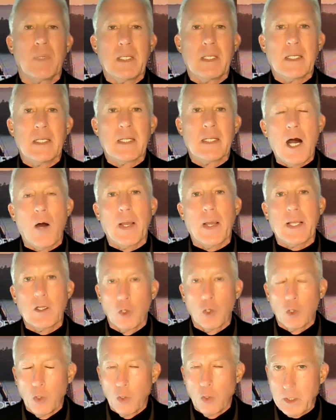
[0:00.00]
me and how I
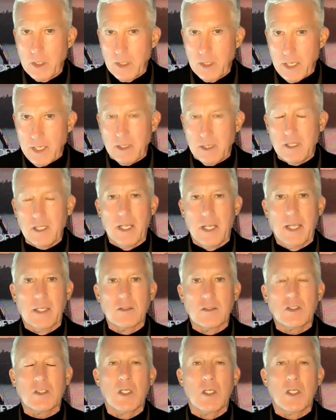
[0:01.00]
look at things.